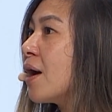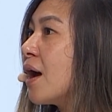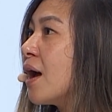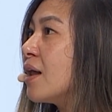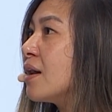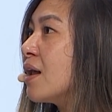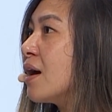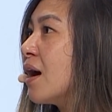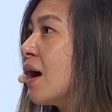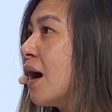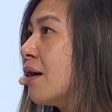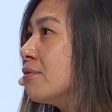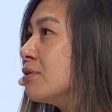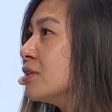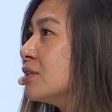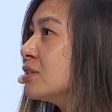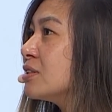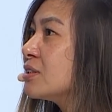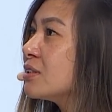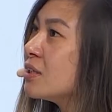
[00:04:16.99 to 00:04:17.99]
and uh, I
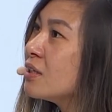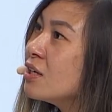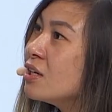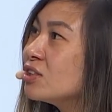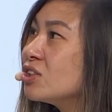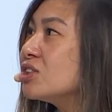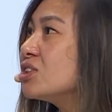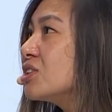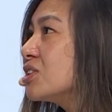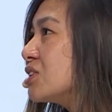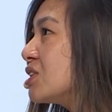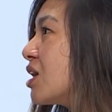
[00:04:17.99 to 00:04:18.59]
was just